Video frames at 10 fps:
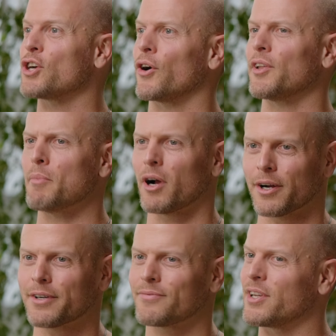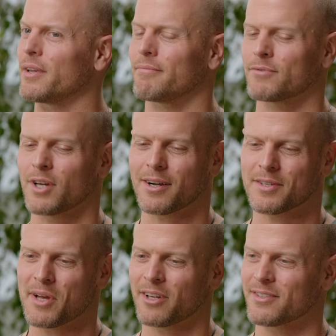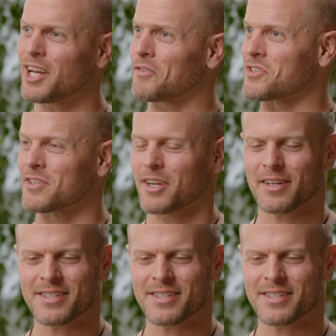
Charlie Munger talks about incentives. He's like,